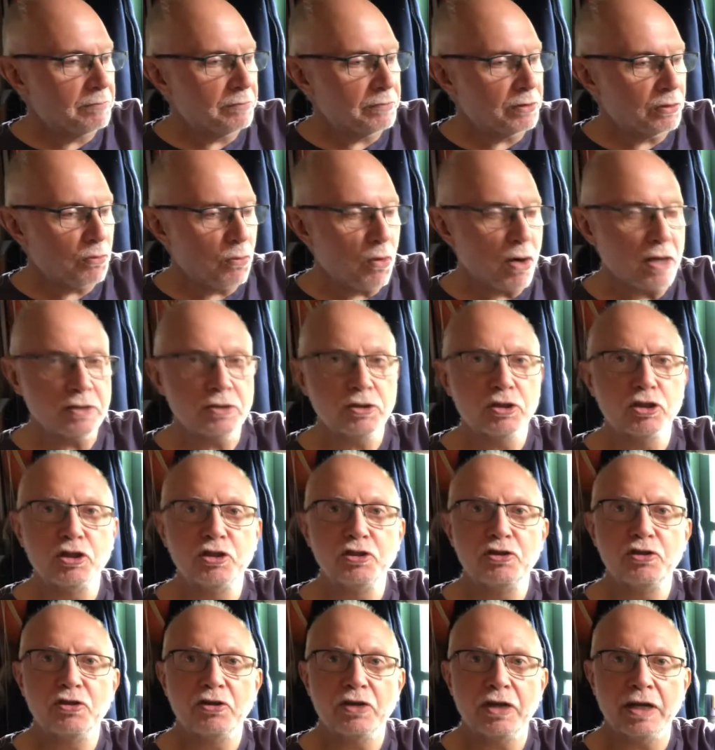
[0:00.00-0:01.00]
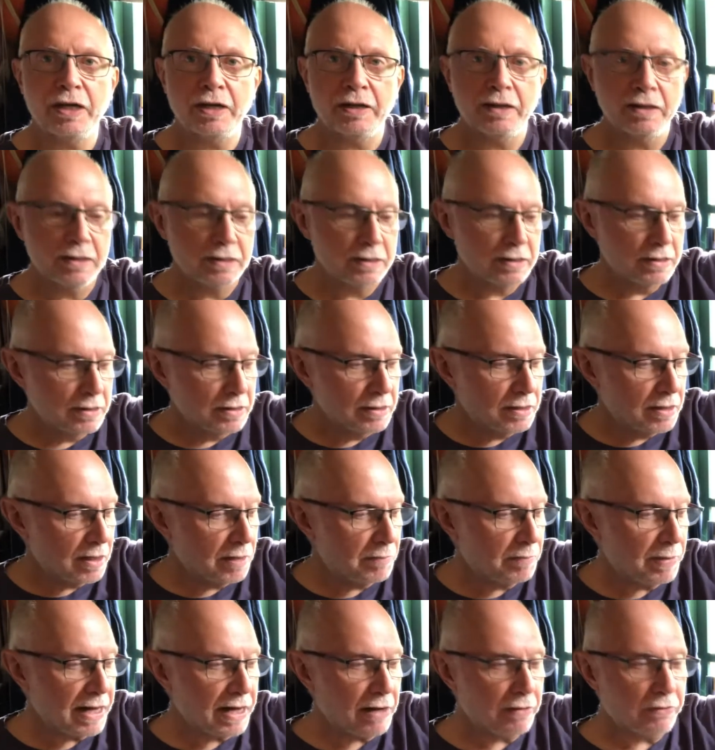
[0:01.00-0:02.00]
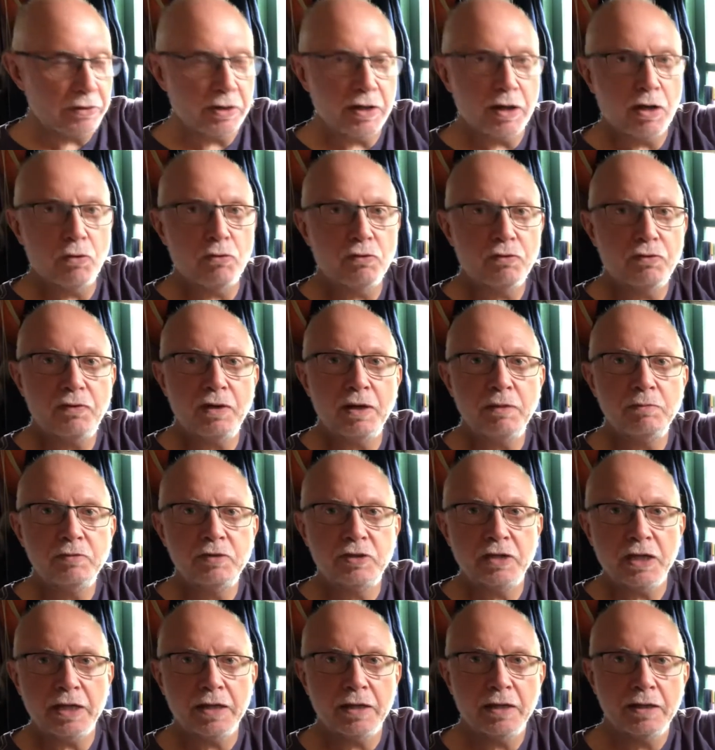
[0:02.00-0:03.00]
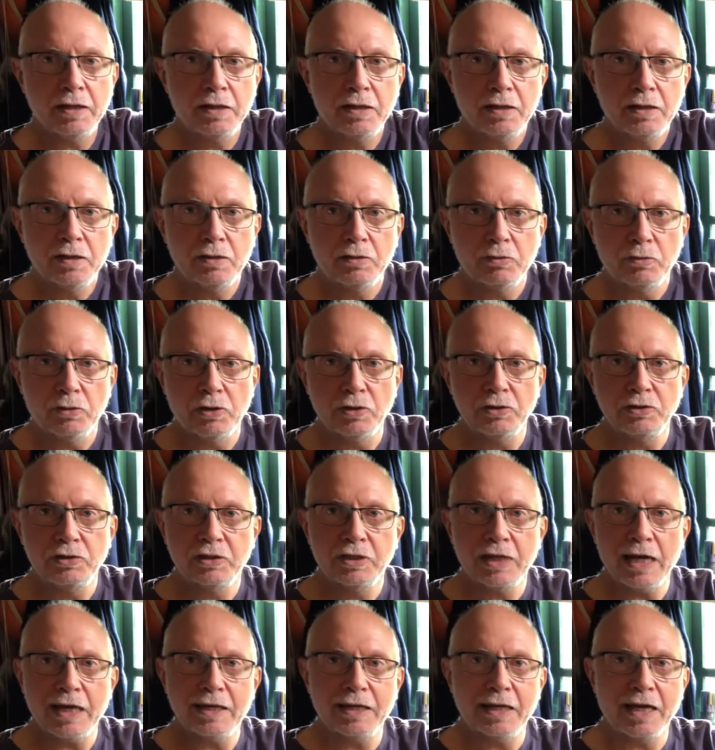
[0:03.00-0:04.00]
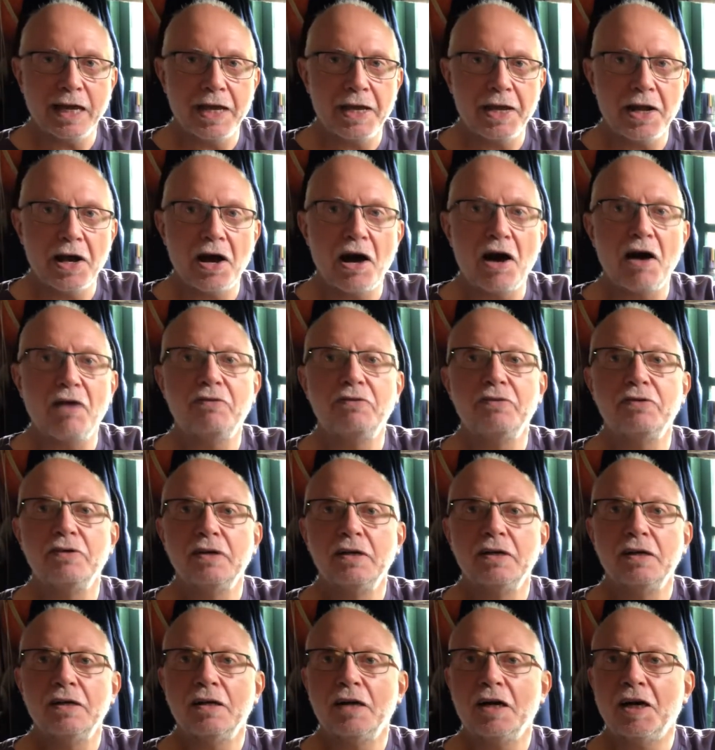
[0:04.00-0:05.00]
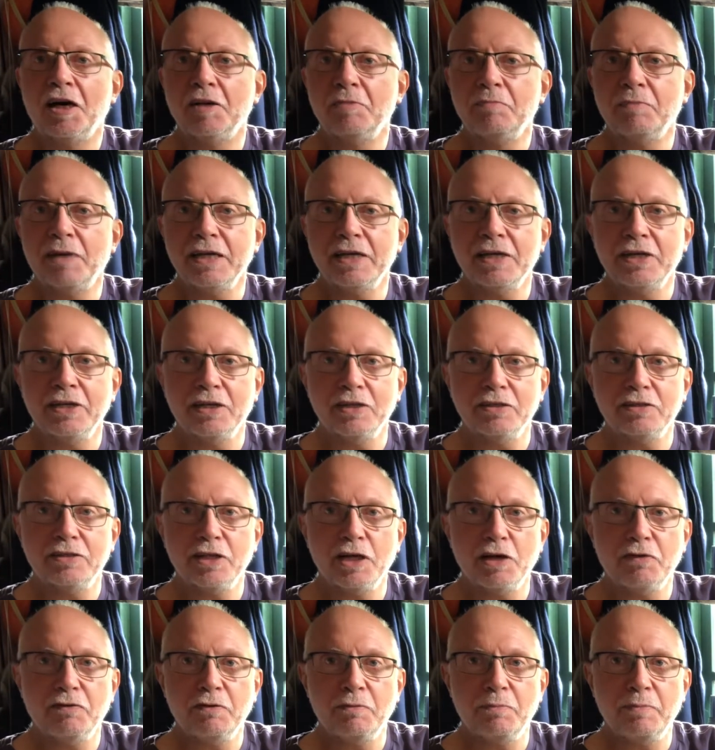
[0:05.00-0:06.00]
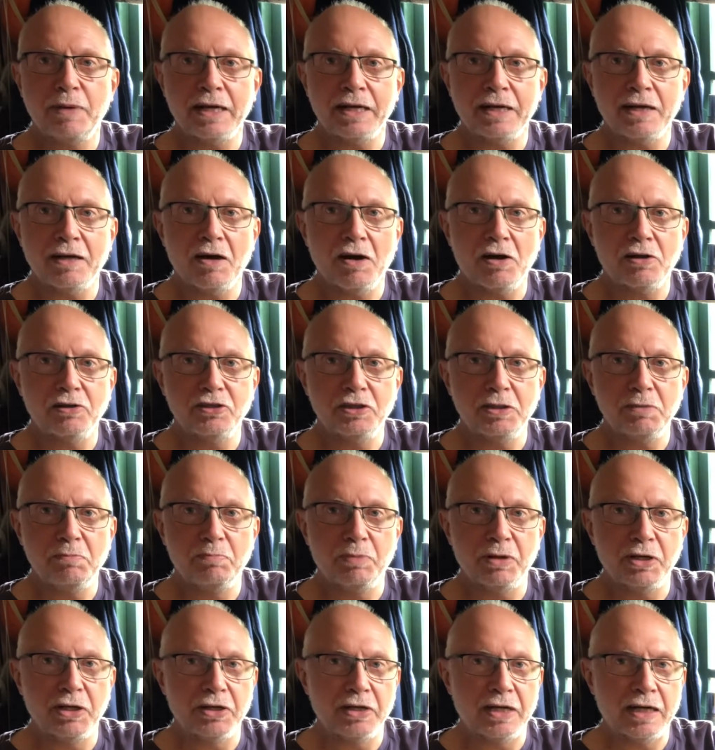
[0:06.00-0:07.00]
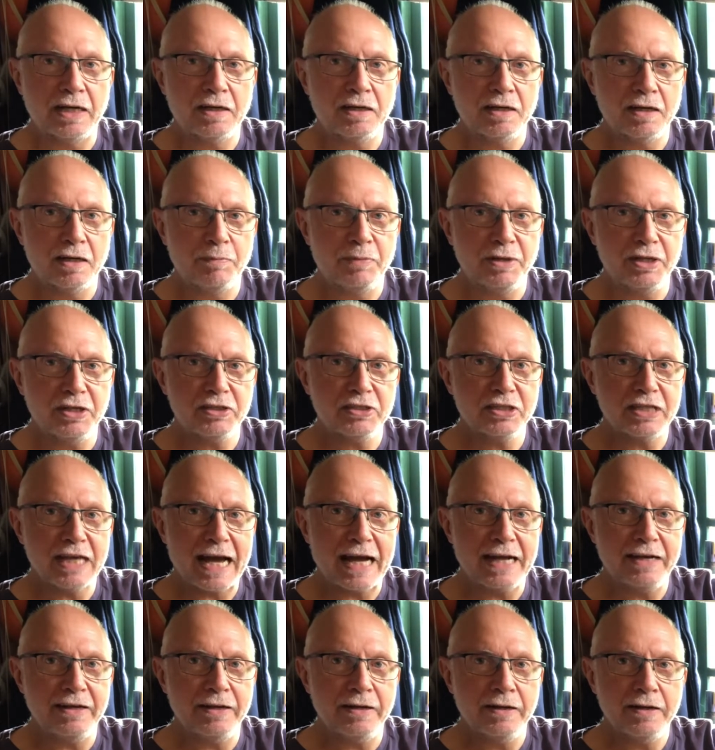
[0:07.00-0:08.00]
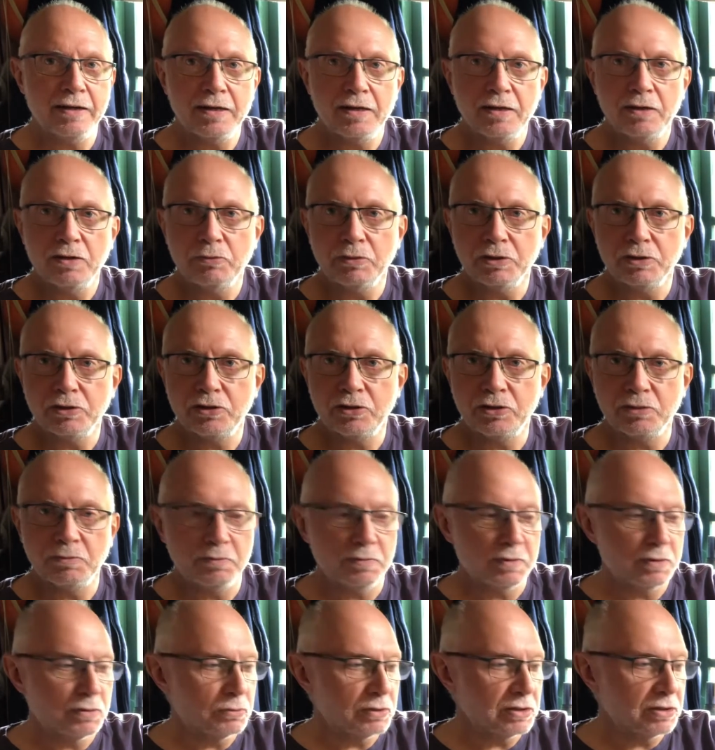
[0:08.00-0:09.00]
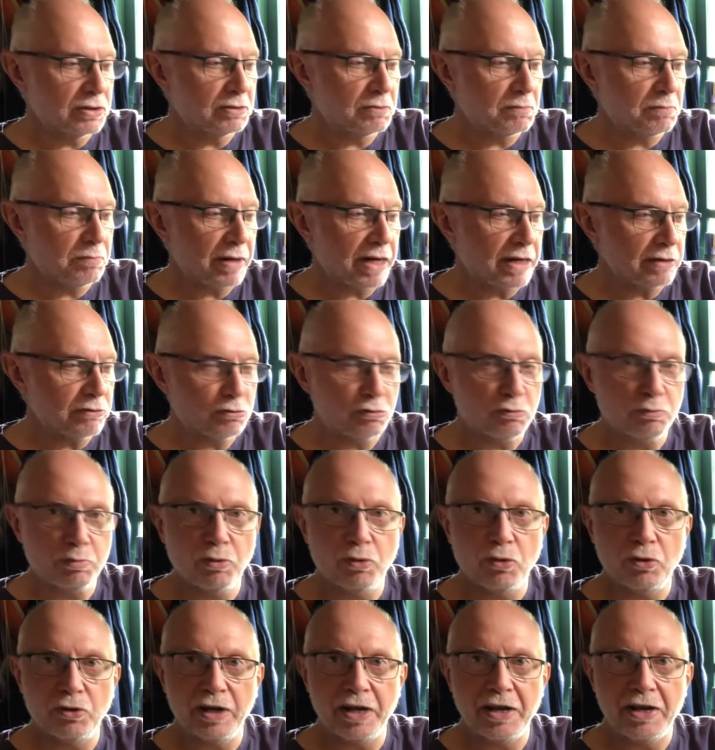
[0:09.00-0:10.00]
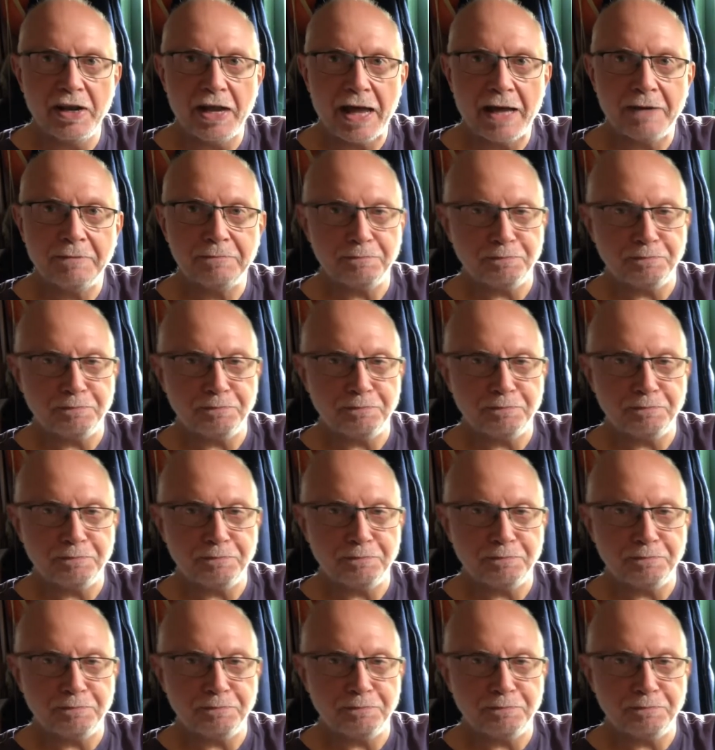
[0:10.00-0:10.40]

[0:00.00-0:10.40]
the one good thing about the old flimsy was cutting it in half and making yourself a Benghazi burner, a bit of sand with some petrol poured in there.